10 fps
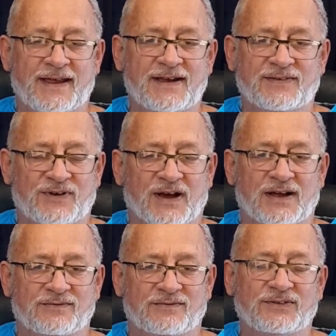they have
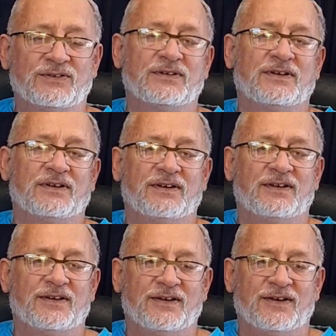divers.
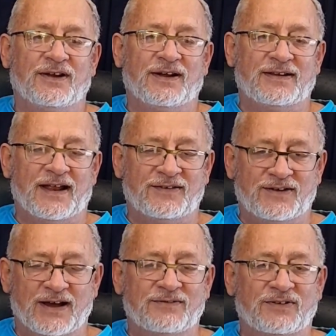There are
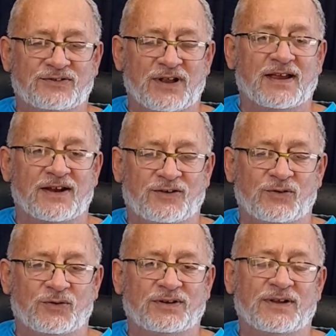divers that can
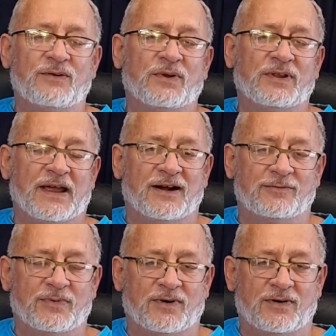do it, and with the
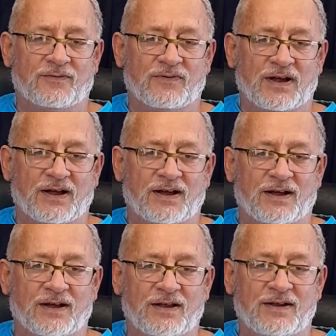help of
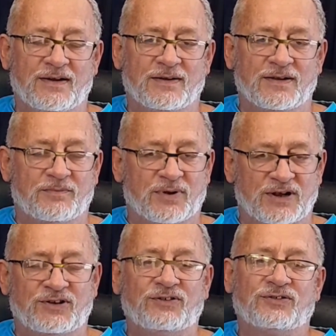the
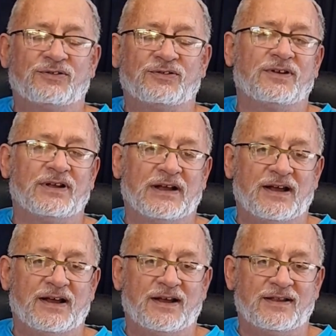British,
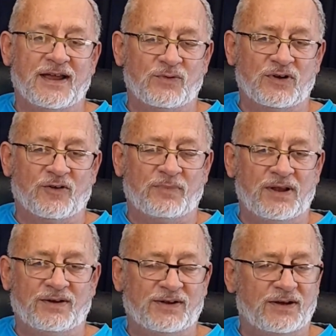they would have
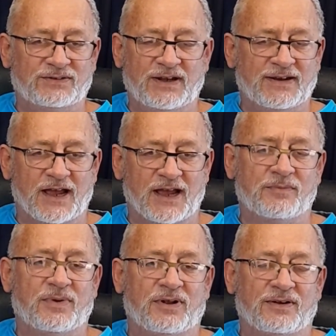been totally
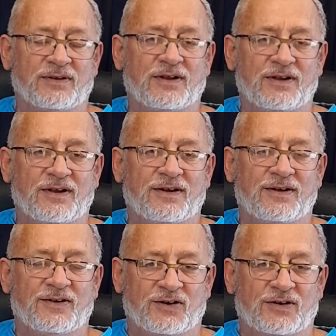capable
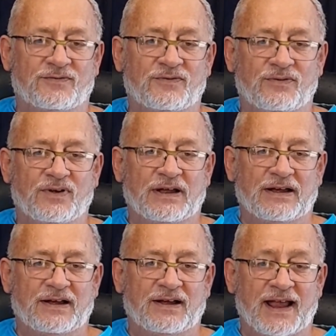of
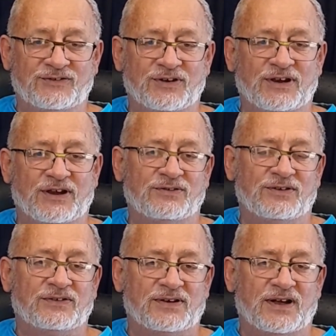
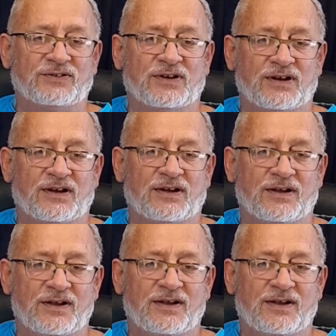executing such a